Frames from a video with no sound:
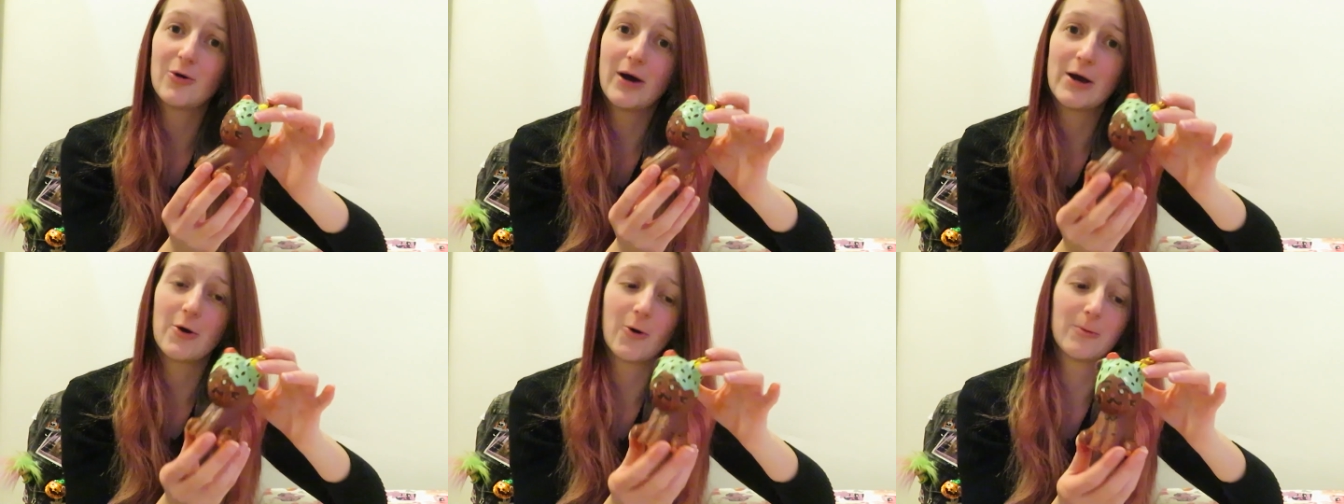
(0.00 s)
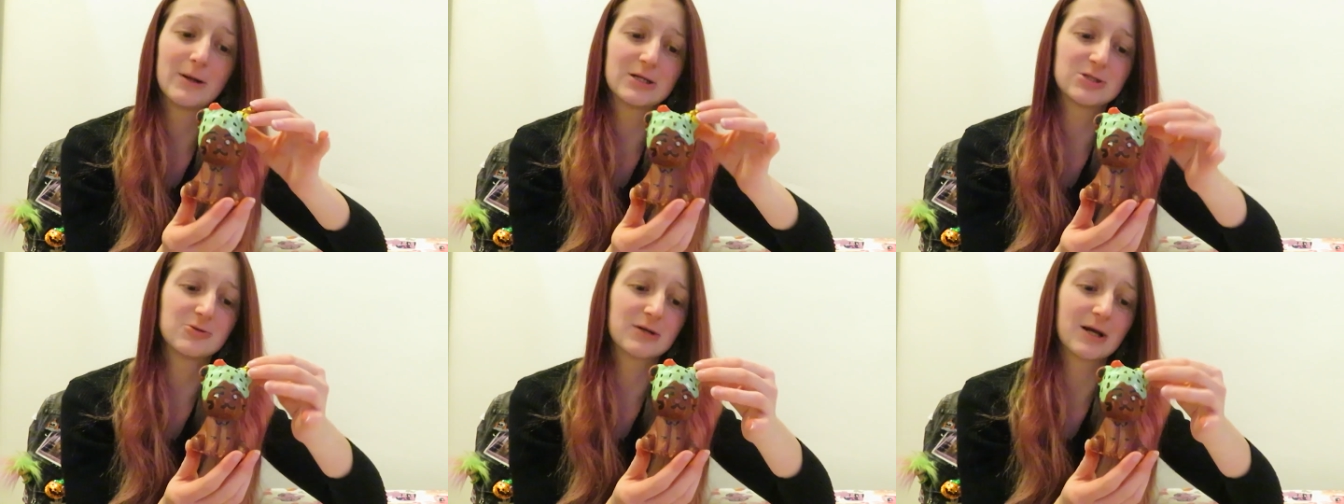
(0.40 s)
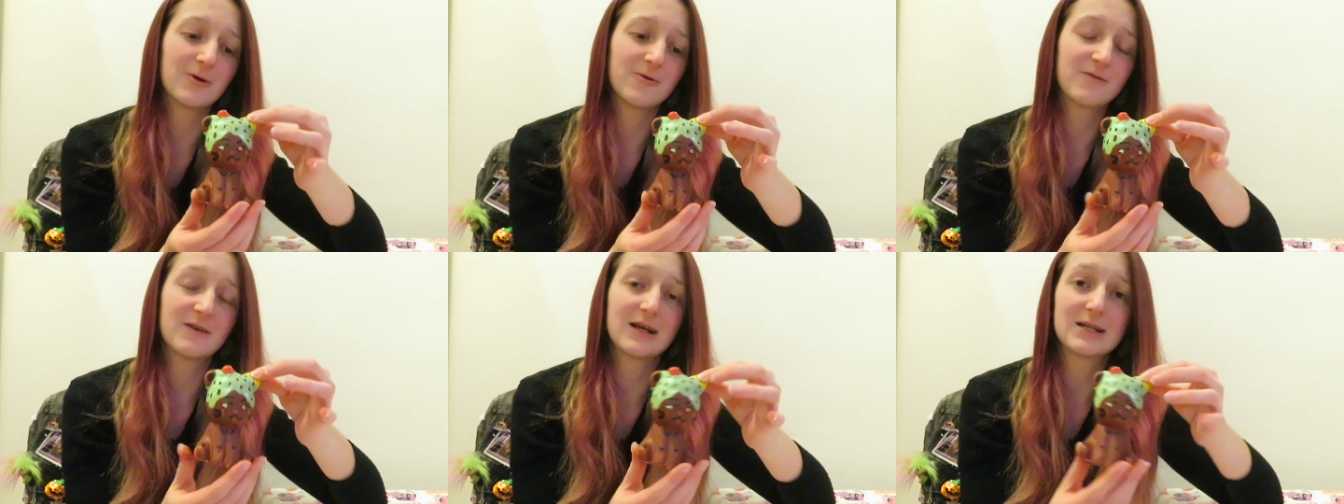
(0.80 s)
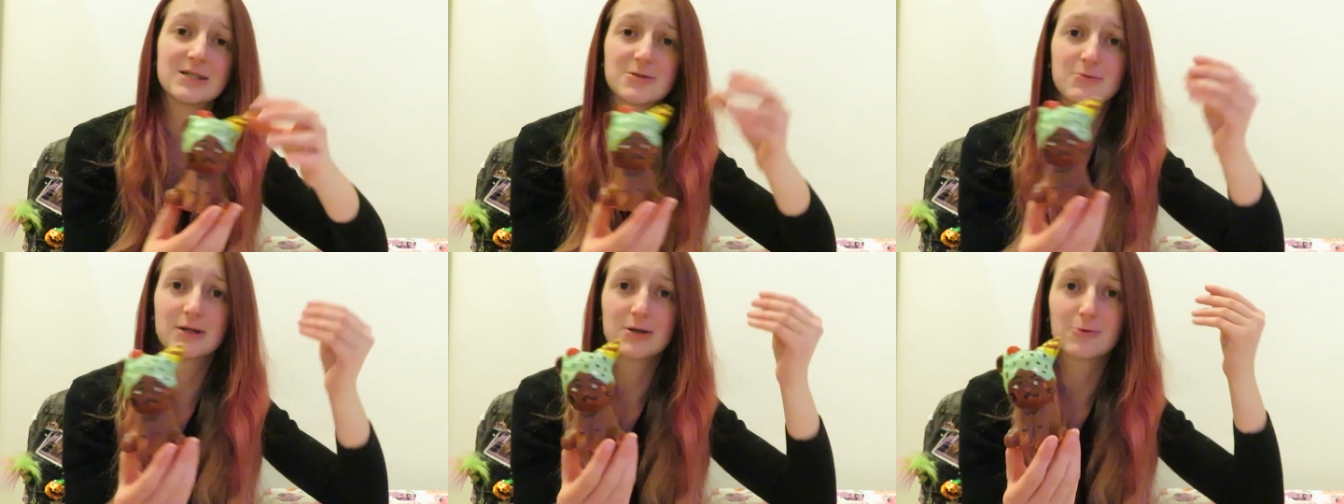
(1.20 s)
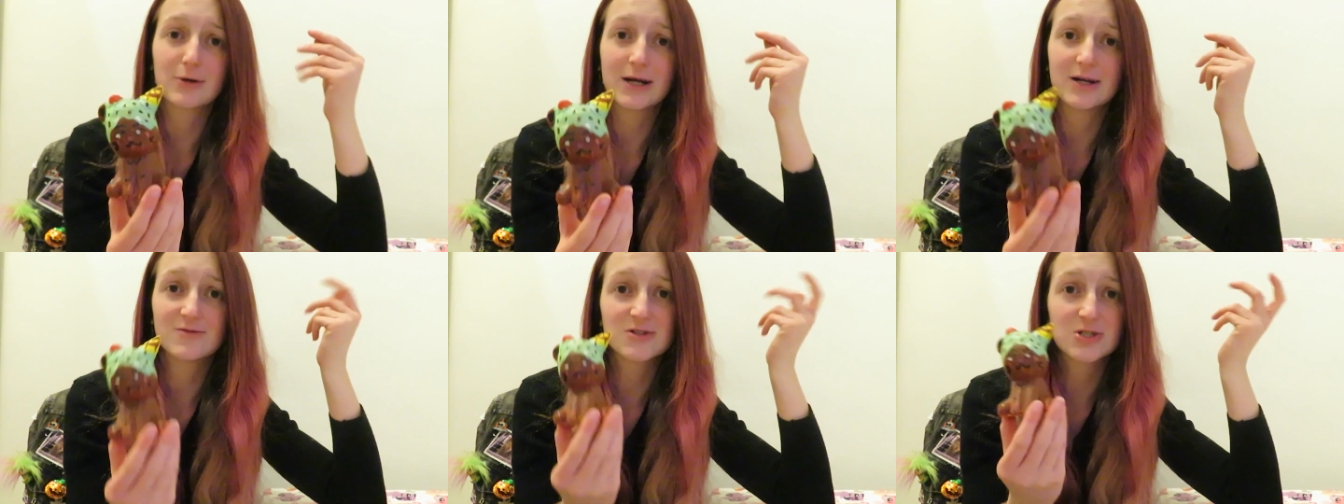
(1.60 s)
I hope that you can all take this with a
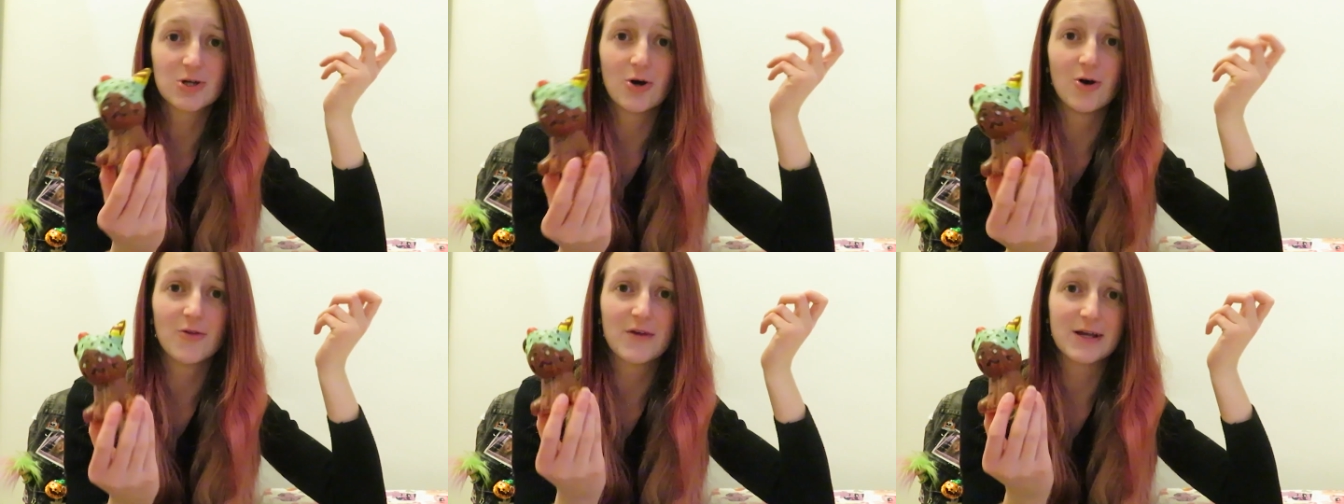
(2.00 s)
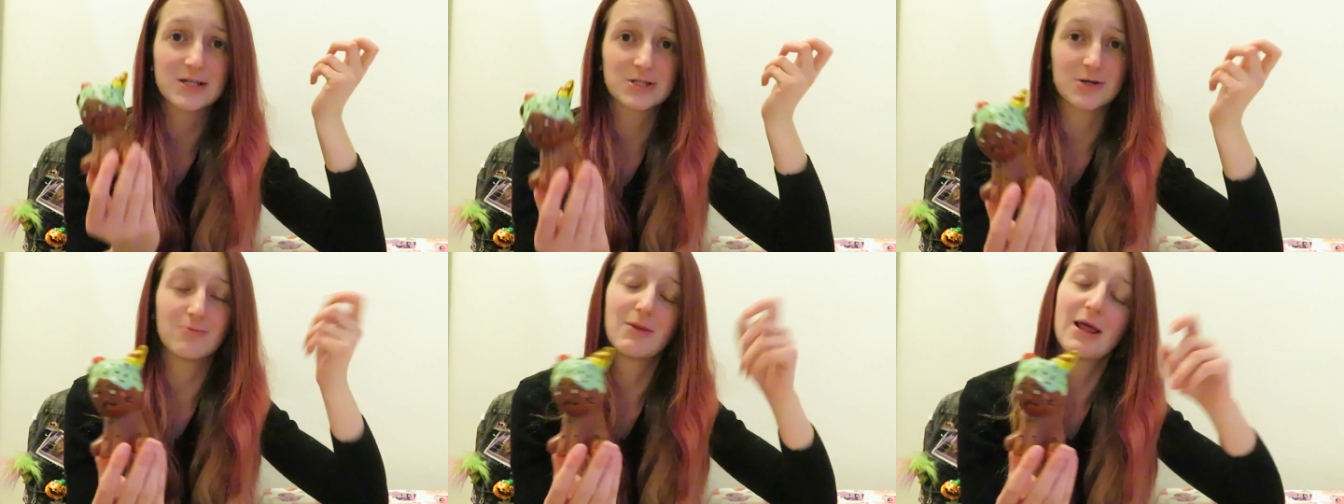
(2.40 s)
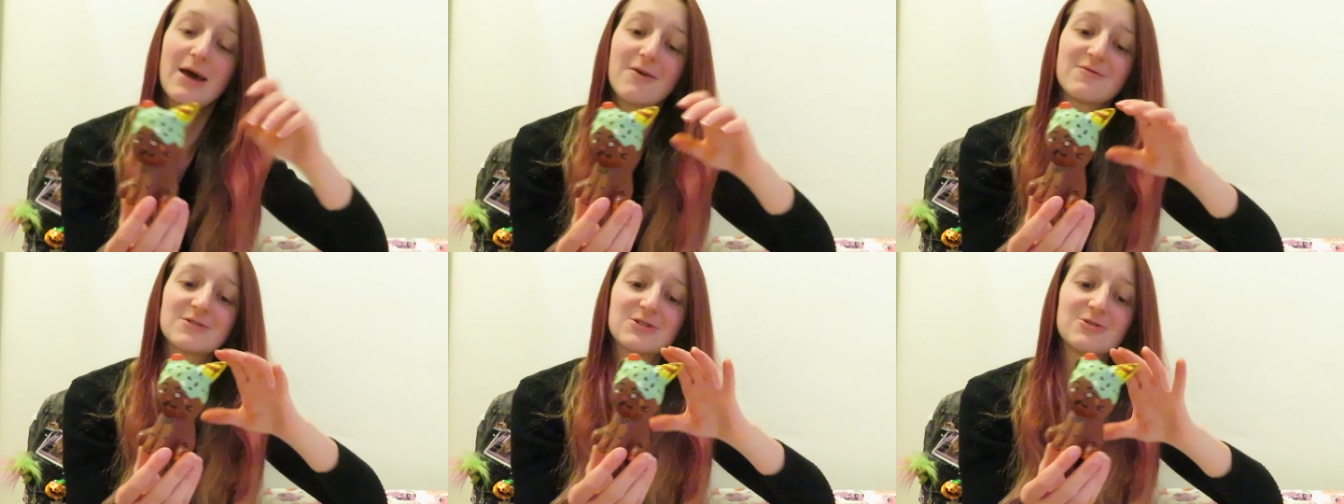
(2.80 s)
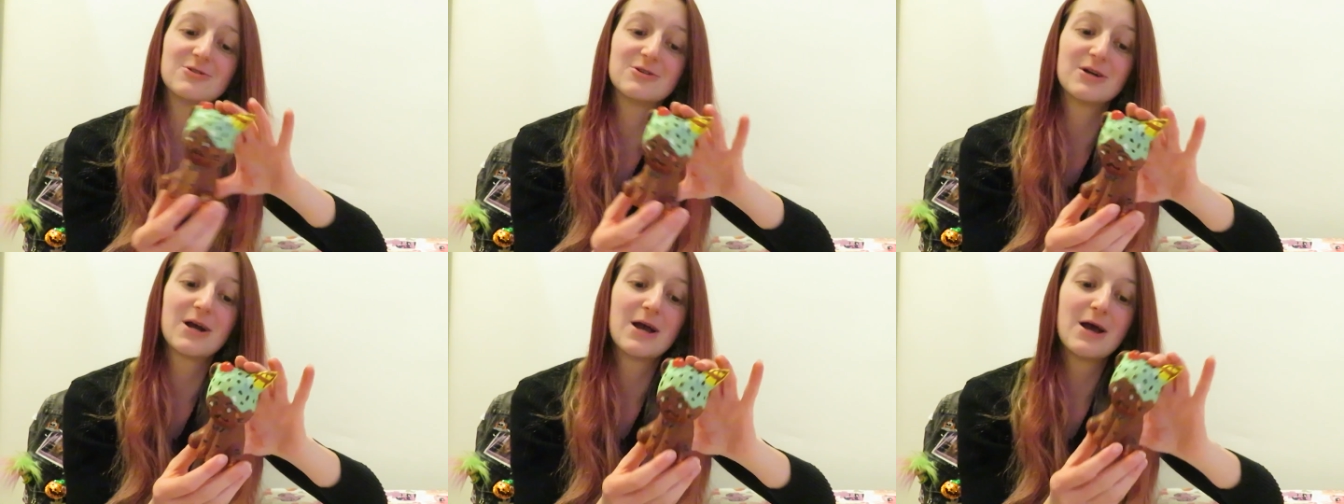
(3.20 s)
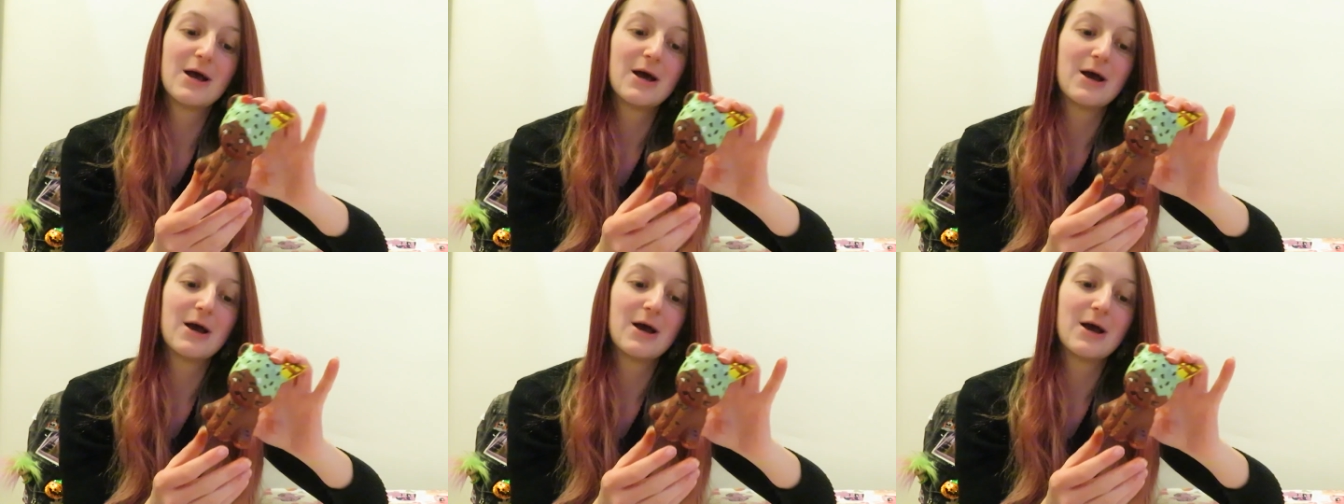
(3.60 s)
grain of salt and some laughter.